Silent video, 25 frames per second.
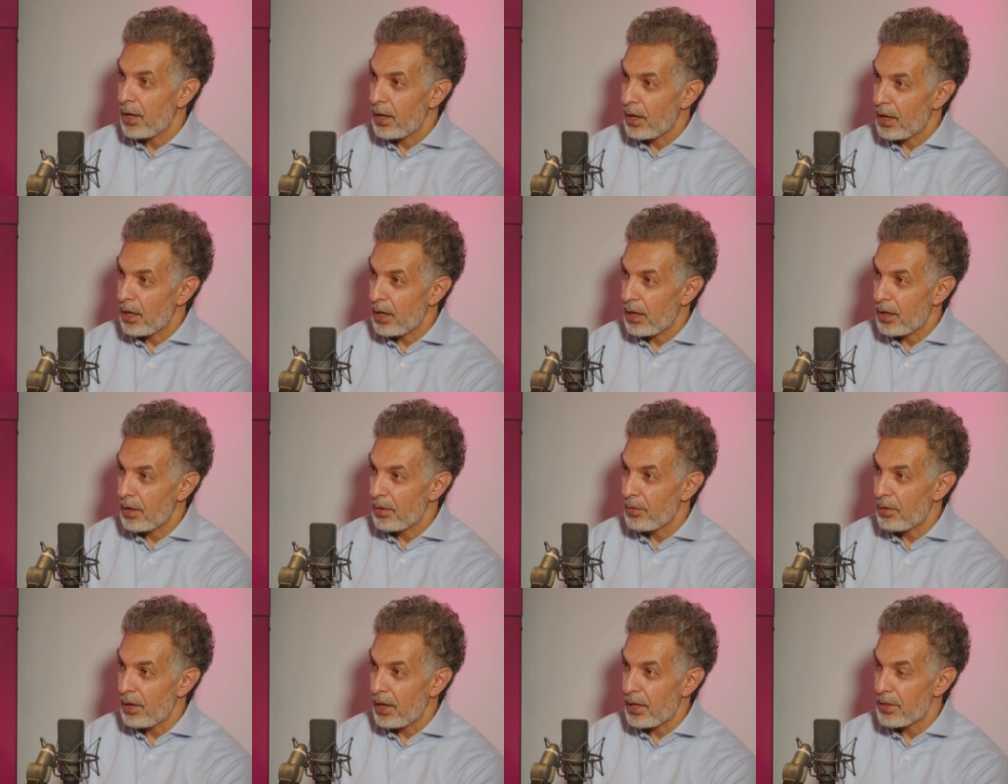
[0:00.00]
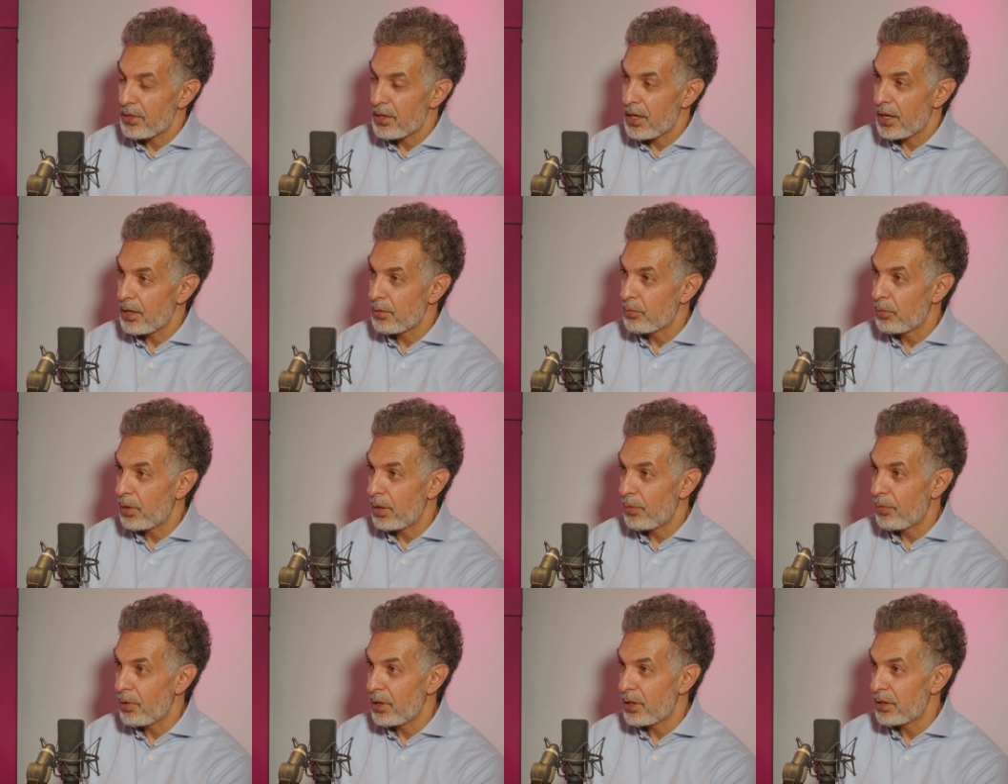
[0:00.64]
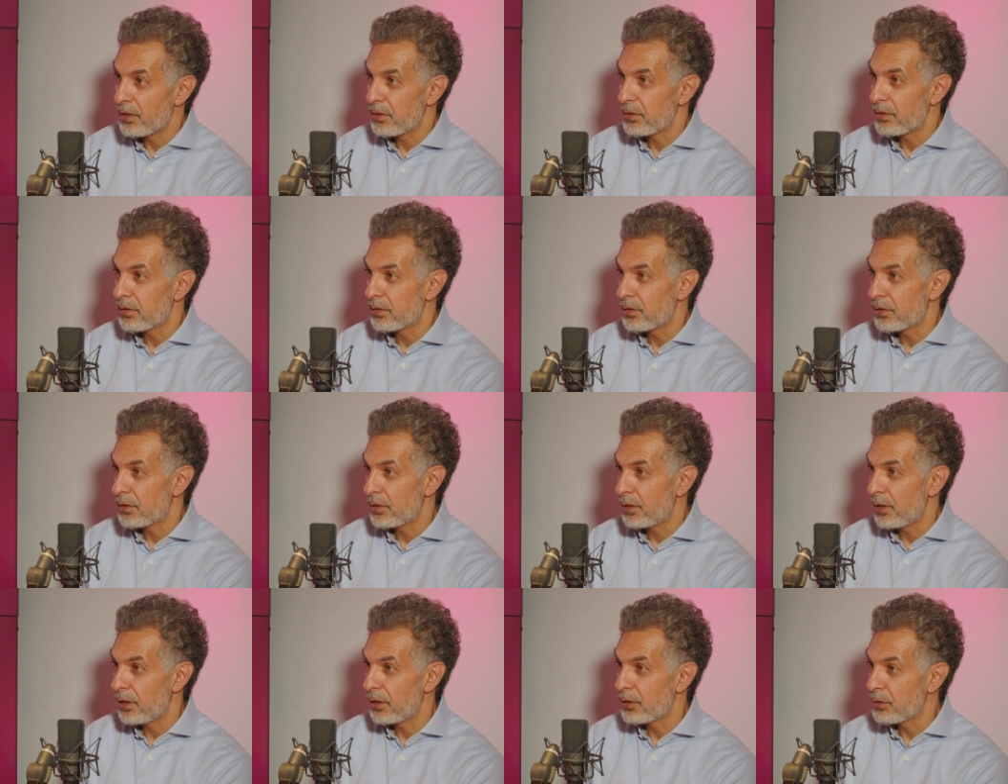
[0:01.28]
And then we went
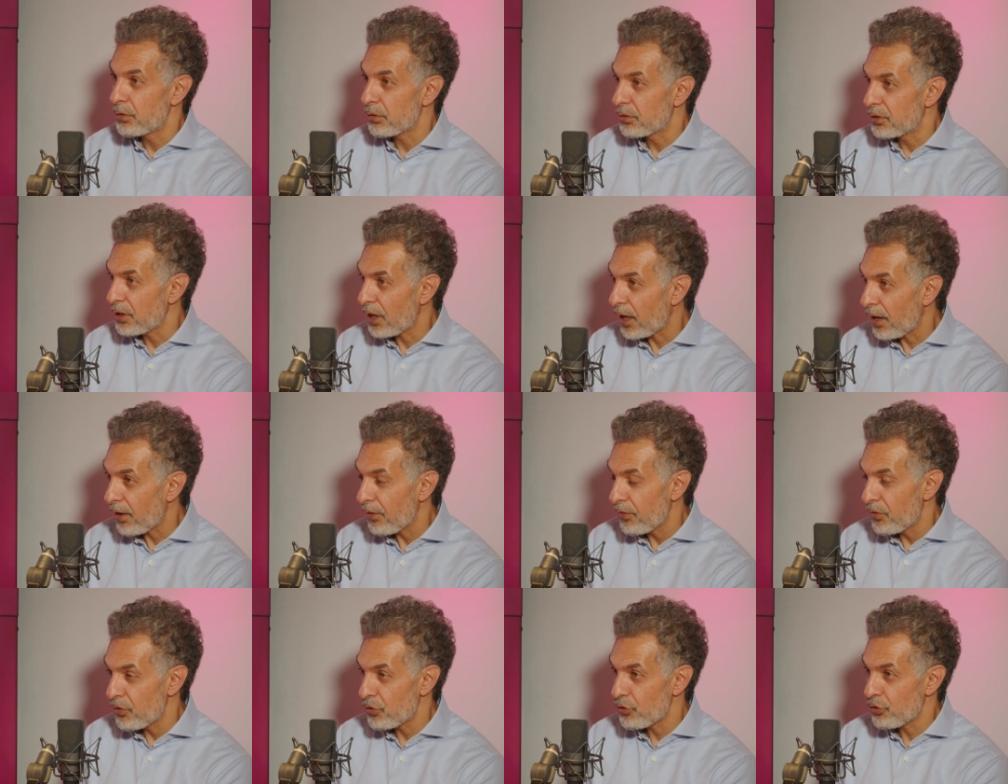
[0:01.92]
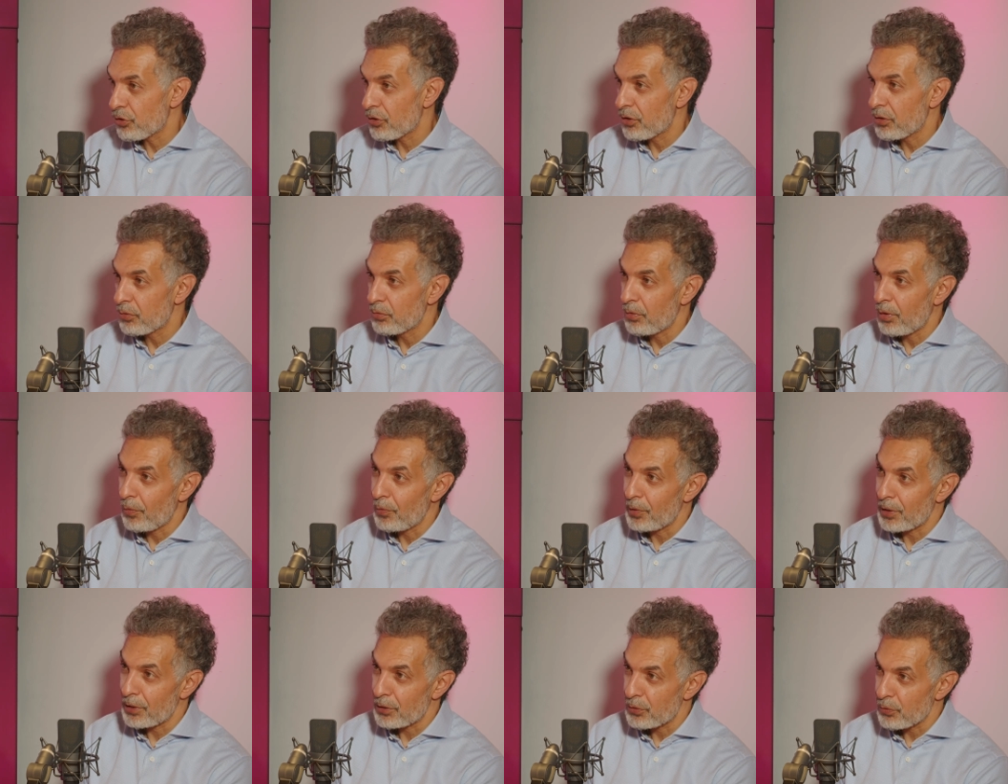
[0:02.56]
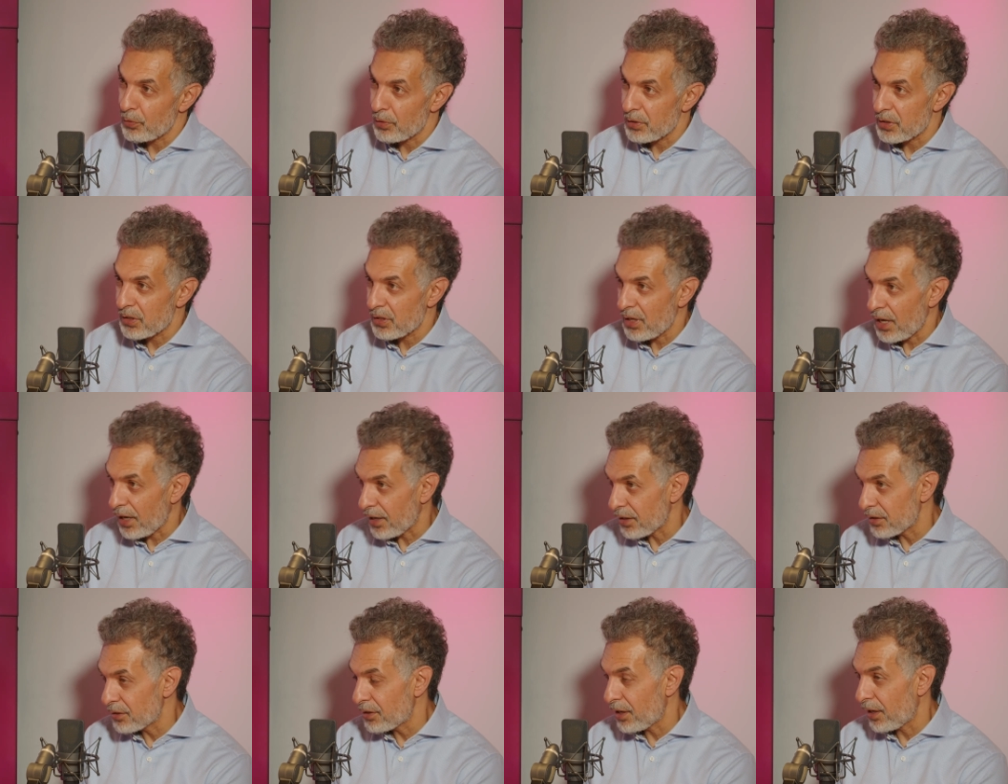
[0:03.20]
into television. We went into a
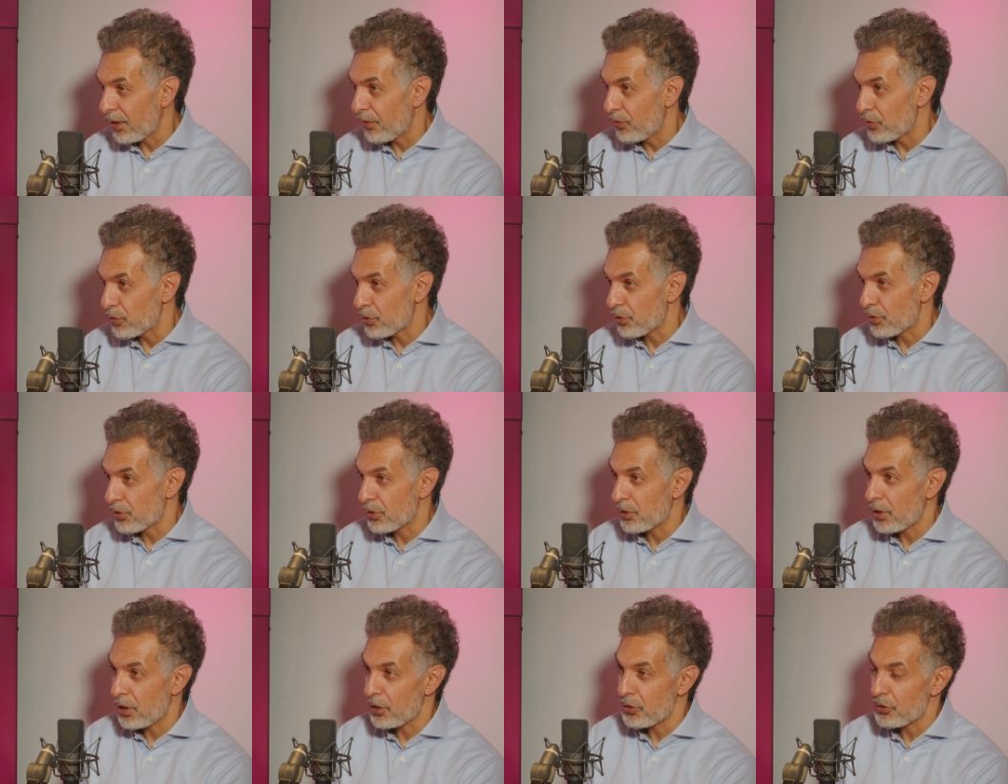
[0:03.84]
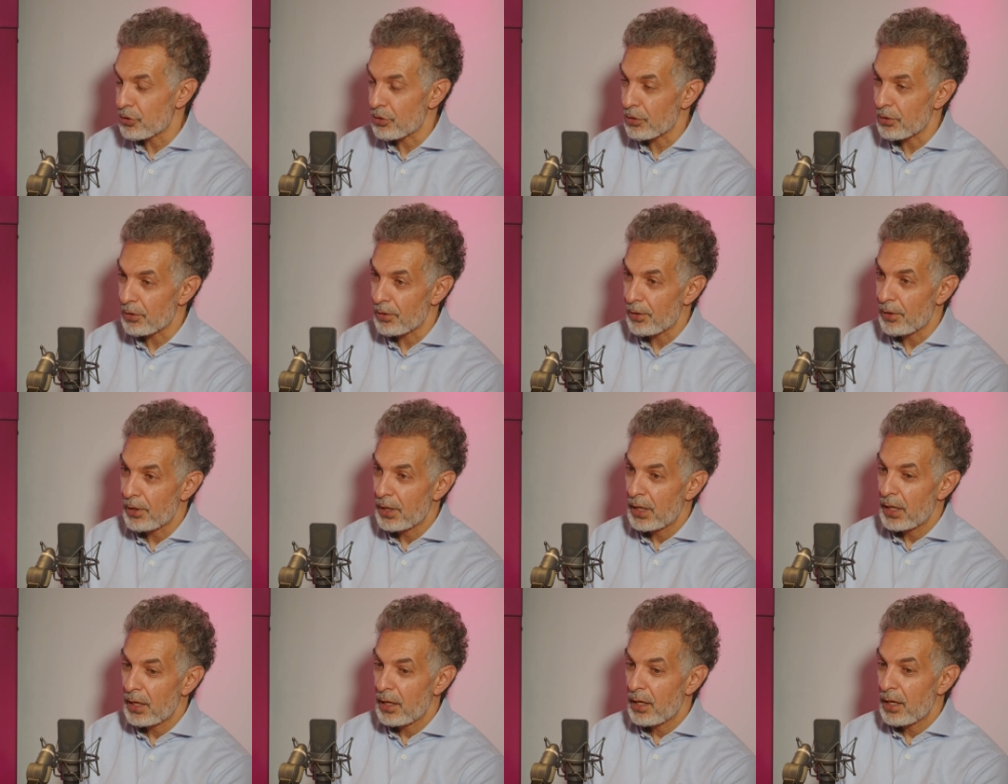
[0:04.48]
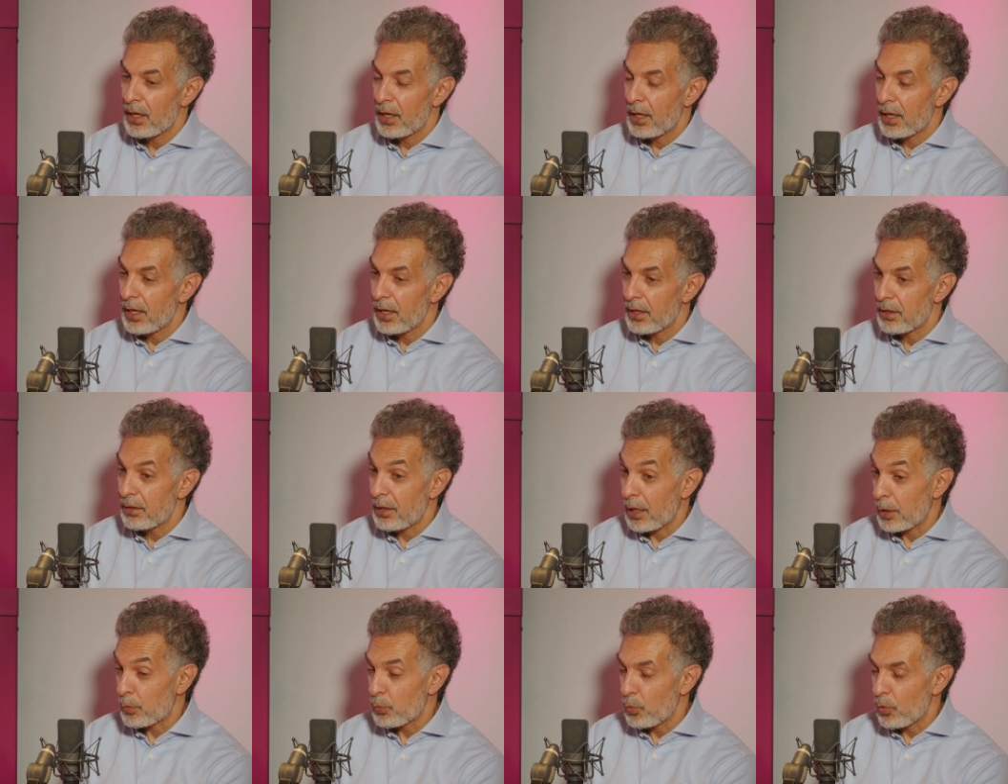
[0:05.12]
second television station
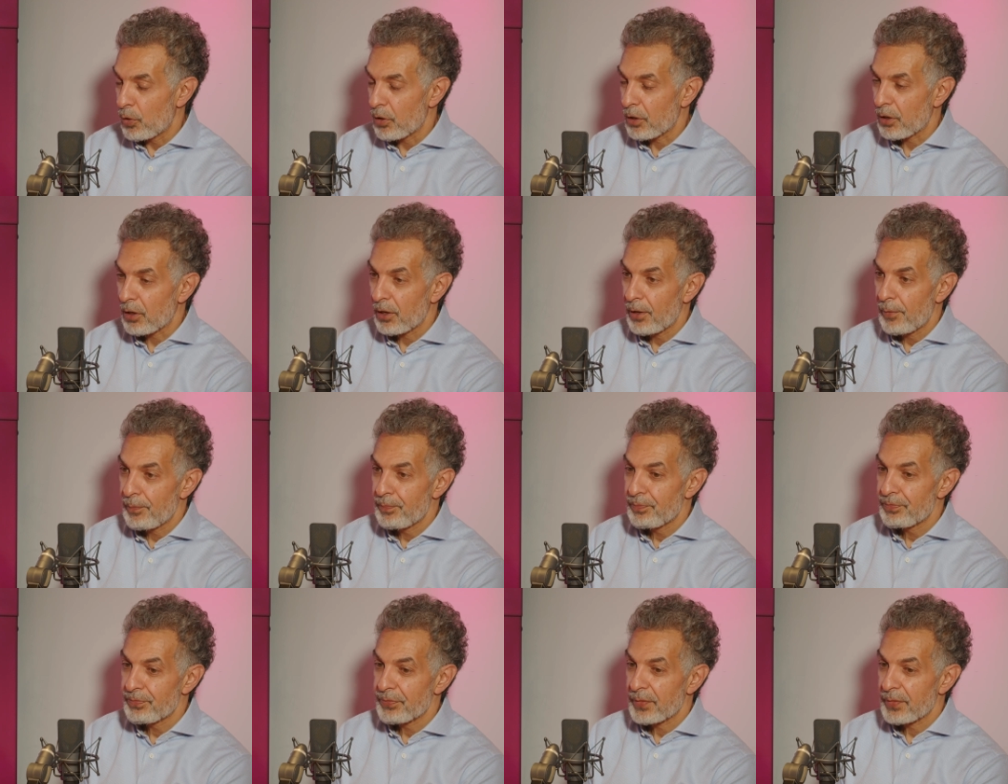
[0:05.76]
network.